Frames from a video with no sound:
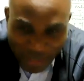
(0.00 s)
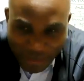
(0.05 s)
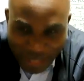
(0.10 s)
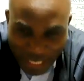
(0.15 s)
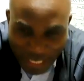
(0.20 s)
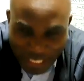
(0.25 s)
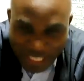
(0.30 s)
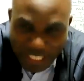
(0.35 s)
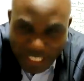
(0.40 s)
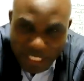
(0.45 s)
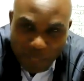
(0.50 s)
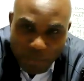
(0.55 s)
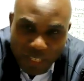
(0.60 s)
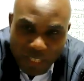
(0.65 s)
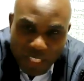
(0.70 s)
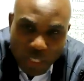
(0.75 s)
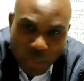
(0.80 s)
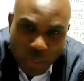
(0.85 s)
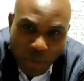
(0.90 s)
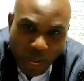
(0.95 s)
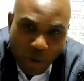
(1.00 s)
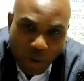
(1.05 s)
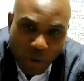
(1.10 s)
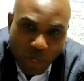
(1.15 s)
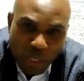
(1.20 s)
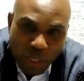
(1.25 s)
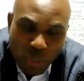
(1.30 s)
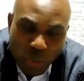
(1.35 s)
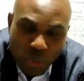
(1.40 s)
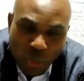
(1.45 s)
then it means you are
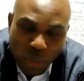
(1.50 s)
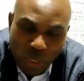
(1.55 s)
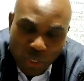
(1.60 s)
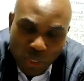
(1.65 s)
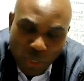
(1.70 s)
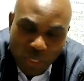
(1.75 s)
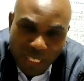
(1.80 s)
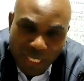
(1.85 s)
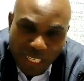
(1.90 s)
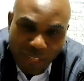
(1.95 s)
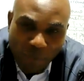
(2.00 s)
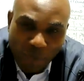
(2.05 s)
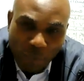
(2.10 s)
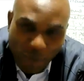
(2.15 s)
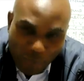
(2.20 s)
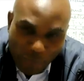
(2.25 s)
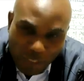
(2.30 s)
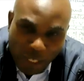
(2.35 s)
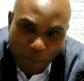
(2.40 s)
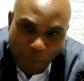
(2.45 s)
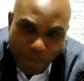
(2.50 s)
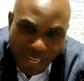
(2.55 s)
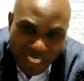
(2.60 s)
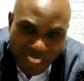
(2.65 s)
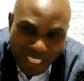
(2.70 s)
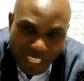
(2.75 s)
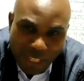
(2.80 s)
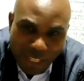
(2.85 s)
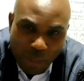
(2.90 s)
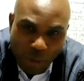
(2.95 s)
going to consolidate
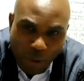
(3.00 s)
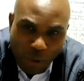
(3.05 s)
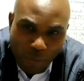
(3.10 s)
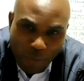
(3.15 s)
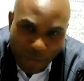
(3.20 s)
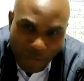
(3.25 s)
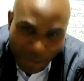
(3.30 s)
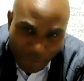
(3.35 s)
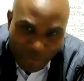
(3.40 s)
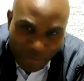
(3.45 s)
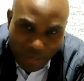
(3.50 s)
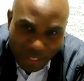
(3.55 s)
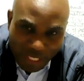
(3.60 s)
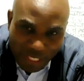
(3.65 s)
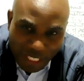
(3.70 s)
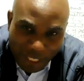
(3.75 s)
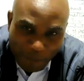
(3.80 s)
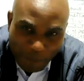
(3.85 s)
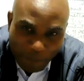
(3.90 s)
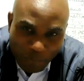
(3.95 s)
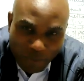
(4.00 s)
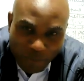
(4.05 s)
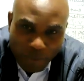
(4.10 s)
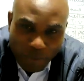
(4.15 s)
50% of everything.